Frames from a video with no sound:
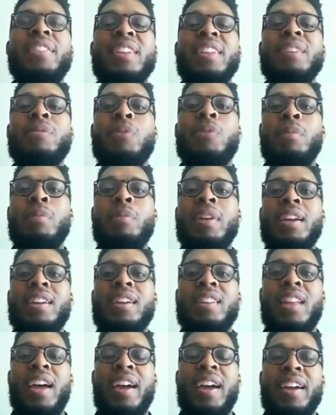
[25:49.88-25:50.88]
think for me,
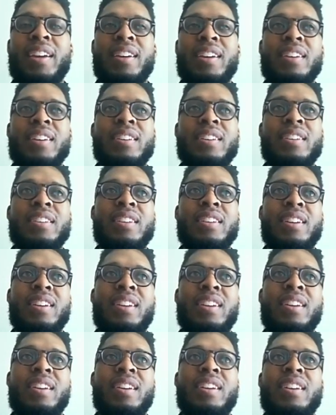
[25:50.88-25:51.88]
like,
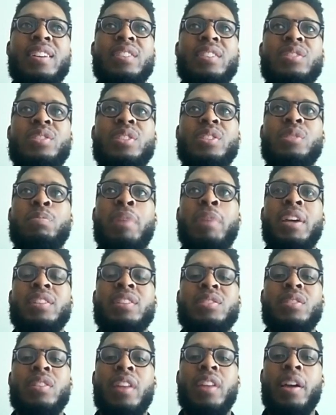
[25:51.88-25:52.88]
just
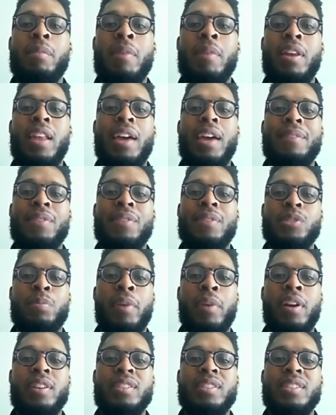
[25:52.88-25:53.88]
based on like my life
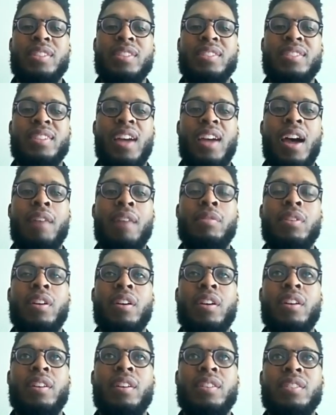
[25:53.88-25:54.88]
experiences, I've
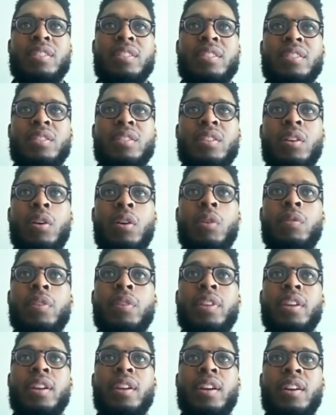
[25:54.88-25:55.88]
learned over
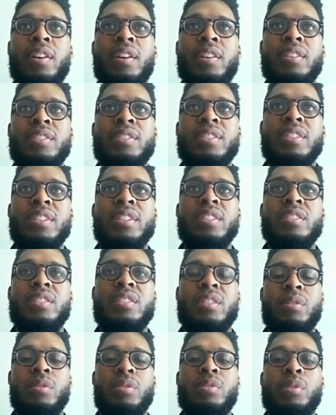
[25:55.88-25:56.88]
the years
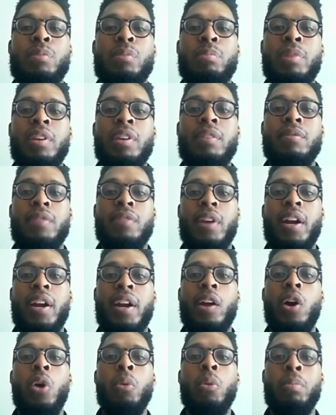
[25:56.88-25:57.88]
to be
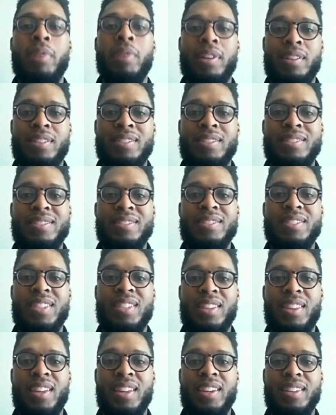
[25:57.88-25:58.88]
very open
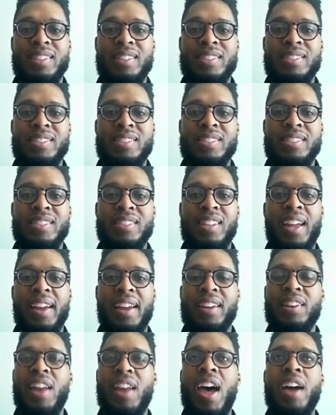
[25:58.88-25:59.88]
to things.
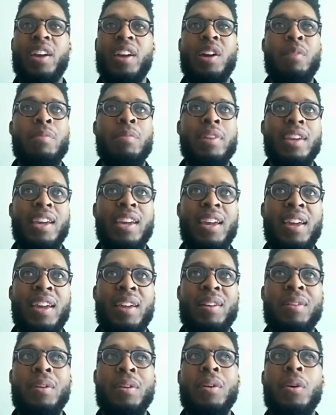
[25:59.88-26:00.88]
Like not coming
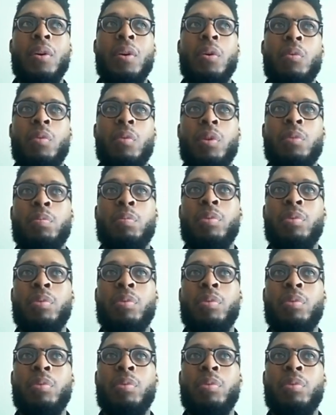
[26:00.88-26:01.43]
in with